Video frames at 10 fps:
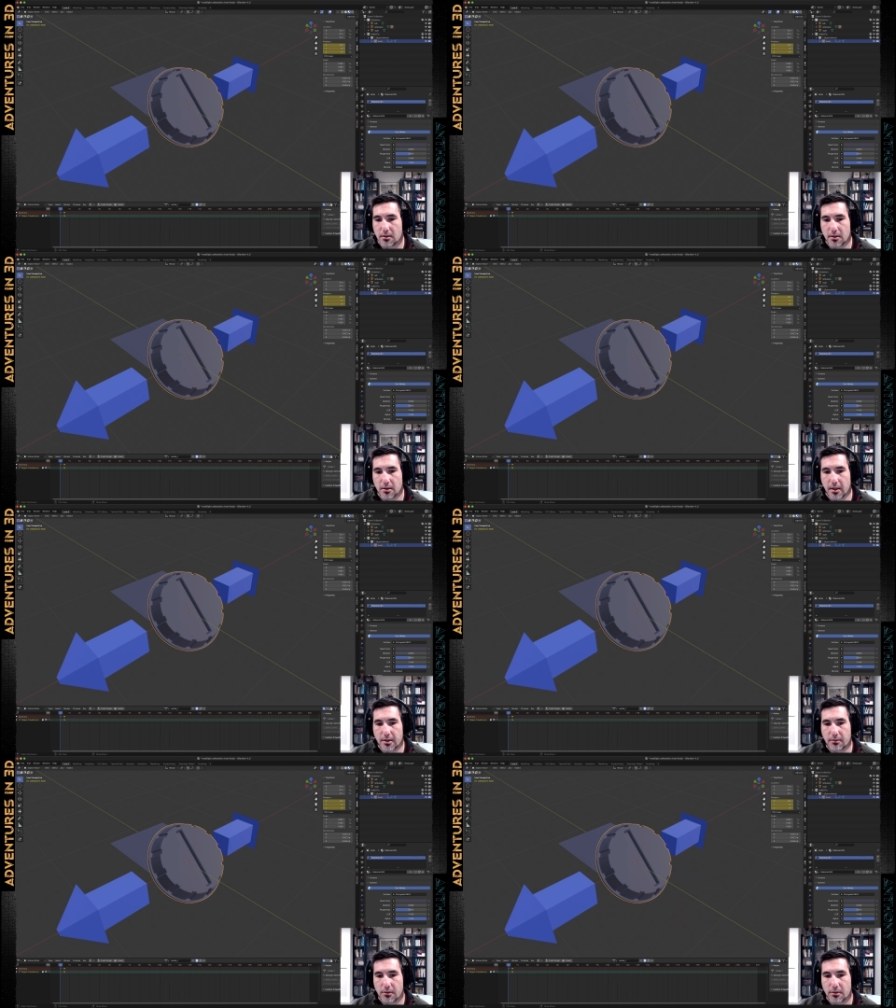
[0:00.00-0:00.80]
the
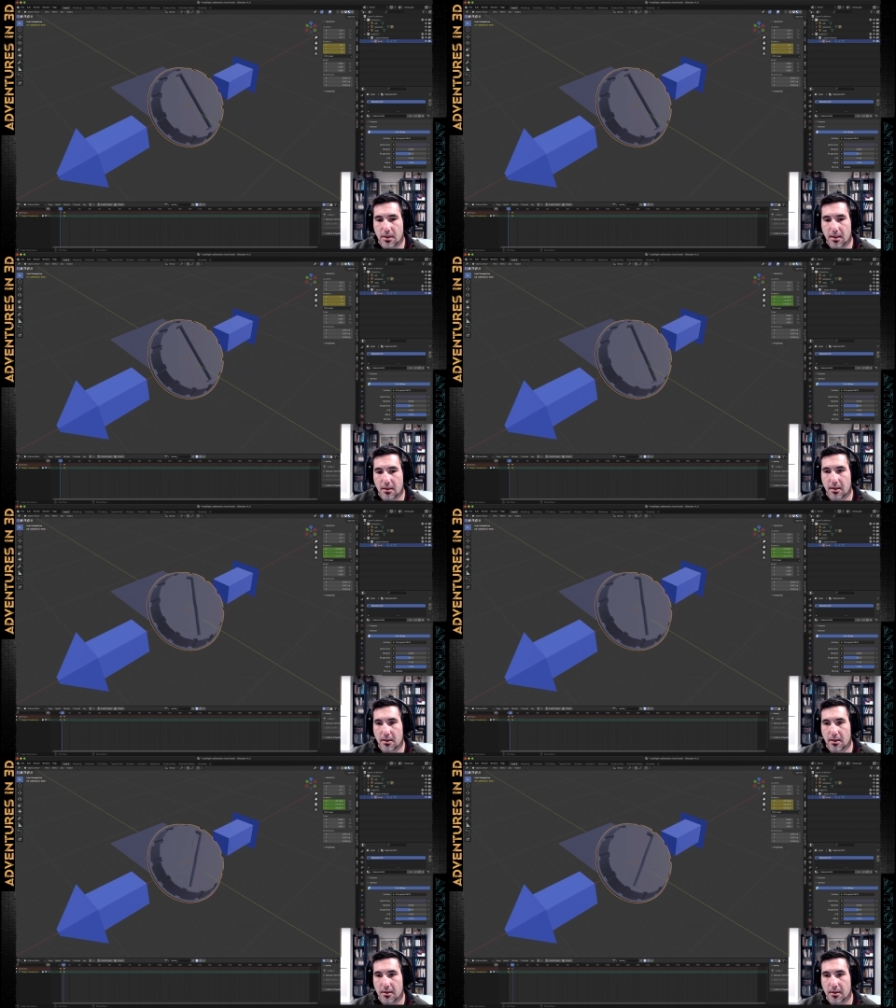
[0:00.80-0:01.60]
other rotate,
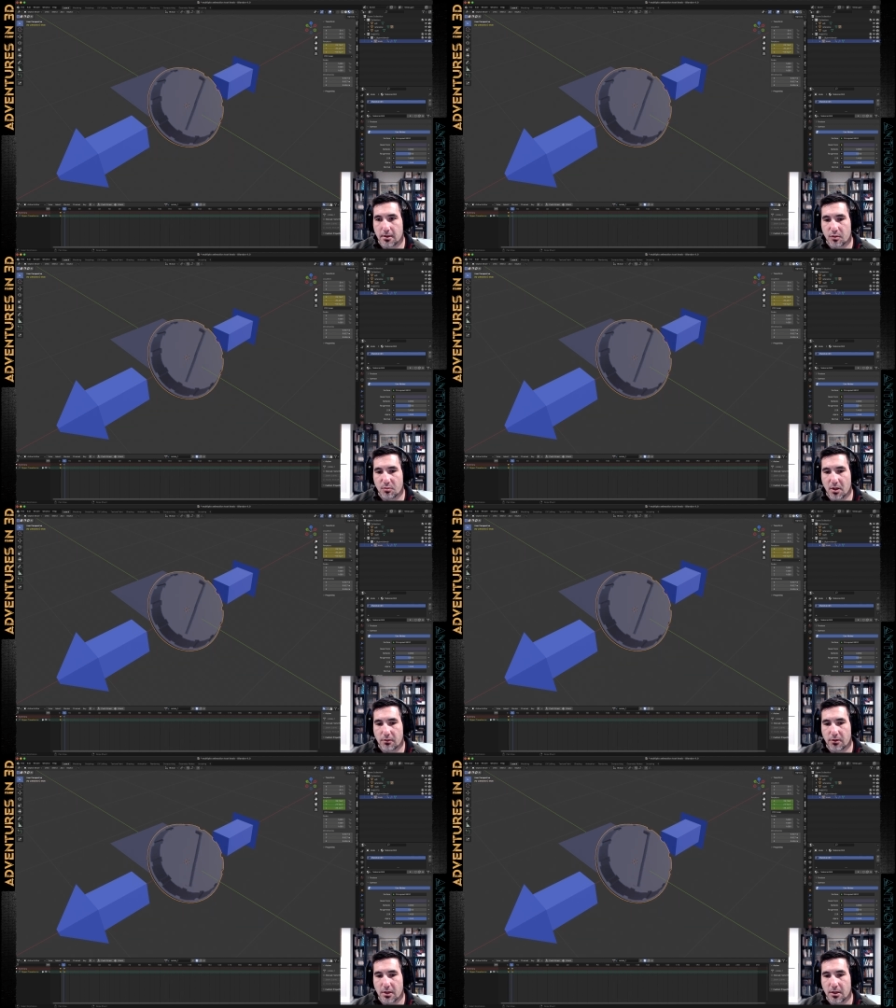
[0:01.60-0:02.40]
and it does a small
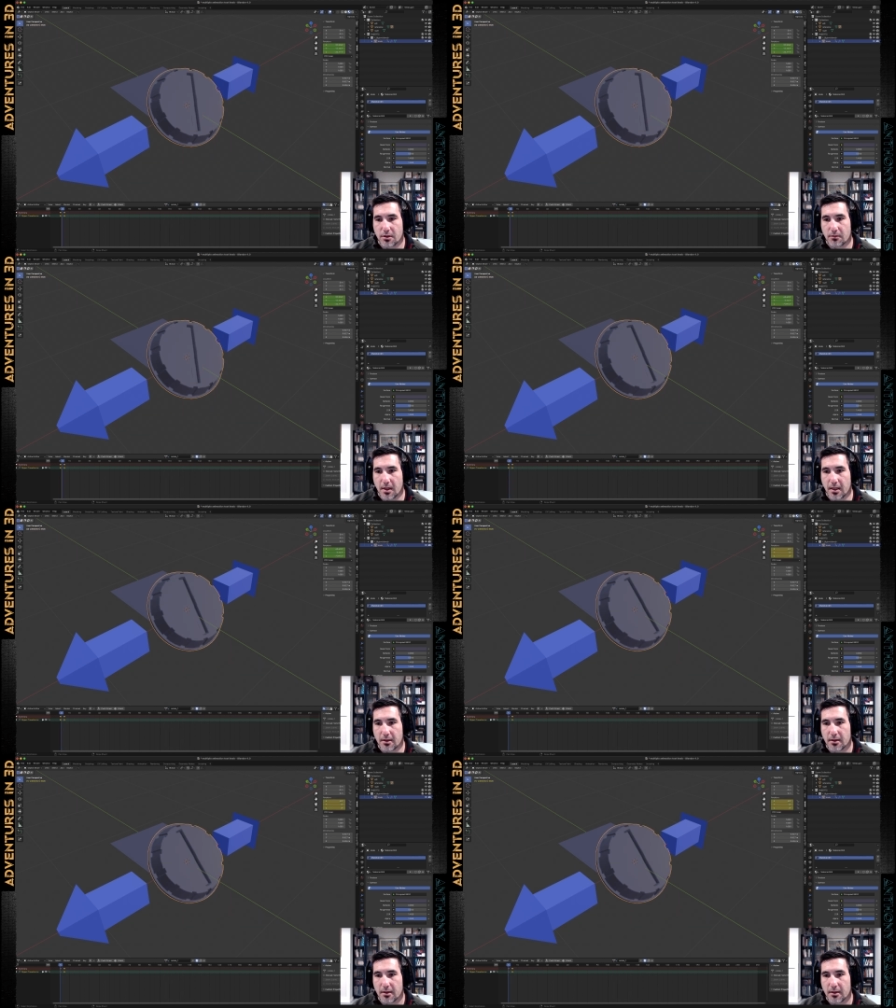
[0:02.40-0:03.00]
rotation right.